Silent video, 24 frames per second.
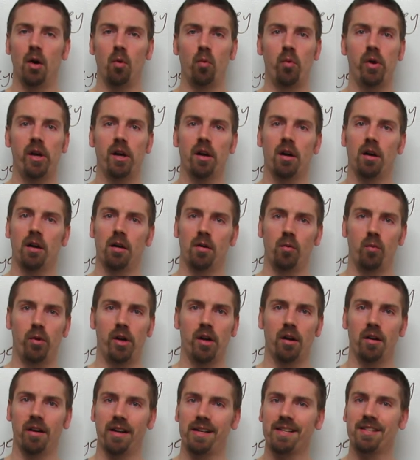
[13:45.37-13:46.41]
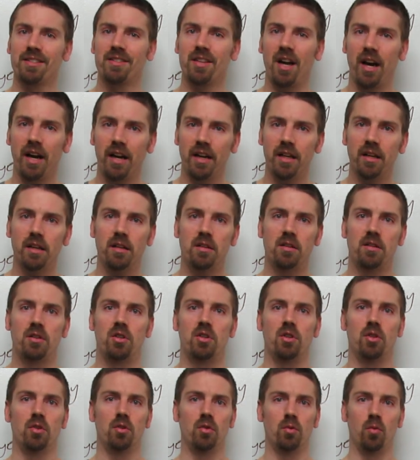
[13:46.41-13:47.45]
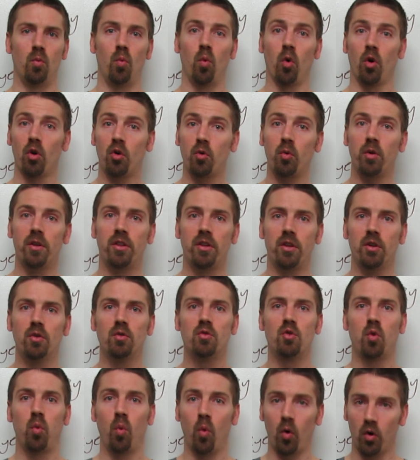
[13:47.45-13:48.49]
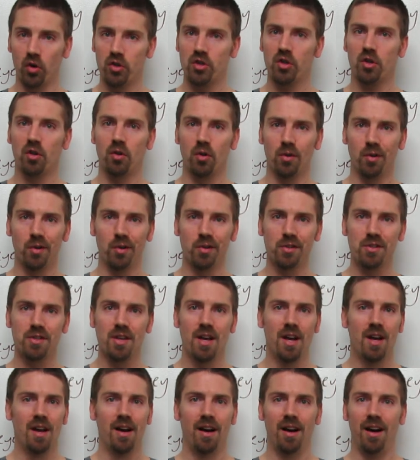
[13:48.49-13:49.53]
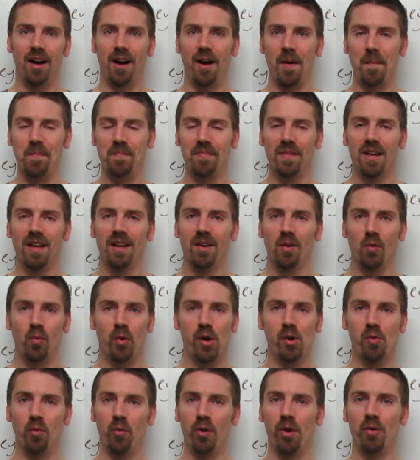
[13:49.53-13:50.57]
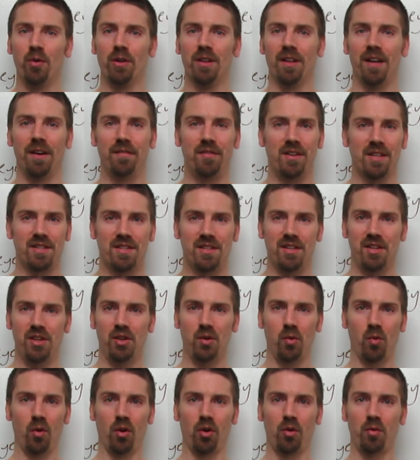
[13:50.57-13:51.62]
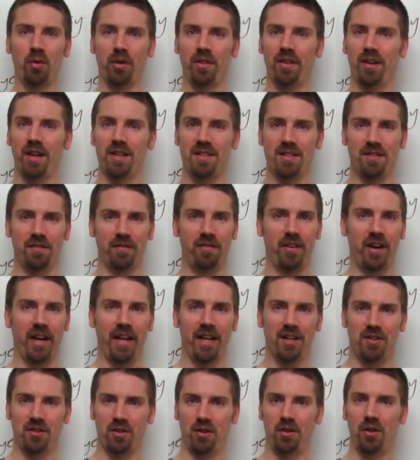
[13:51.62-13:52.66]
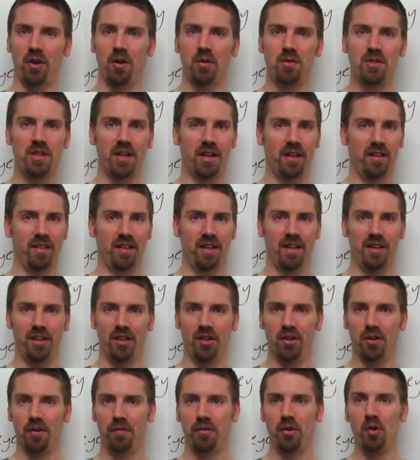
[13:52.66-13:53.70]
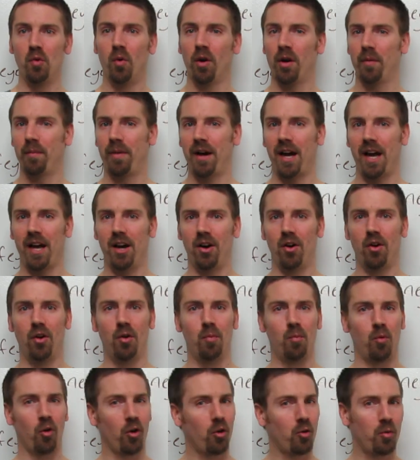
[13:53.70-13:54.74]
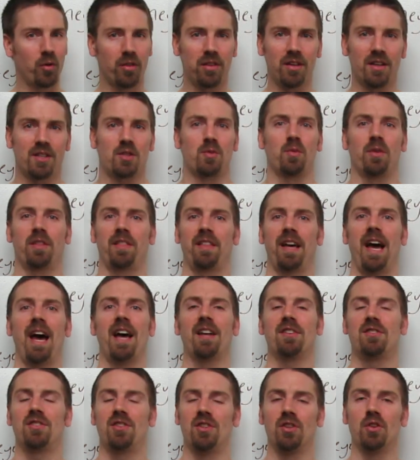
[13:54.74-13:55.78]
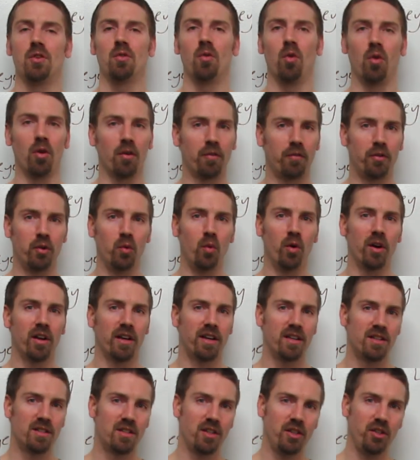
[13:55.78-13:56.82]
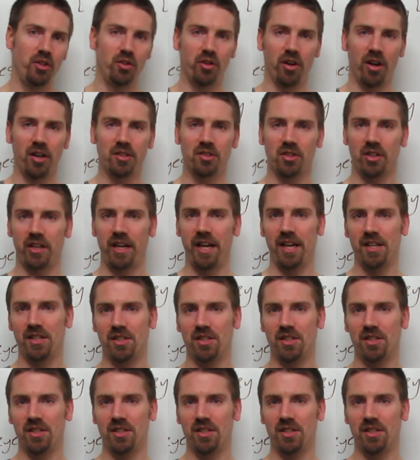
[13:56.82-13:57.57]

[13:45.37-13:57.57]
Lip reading: We are excited to work with you towards your goals. We would love to see you work with us in financial coaching, and then if you want to buy a home, work with us with that too, or if you want to continue your education,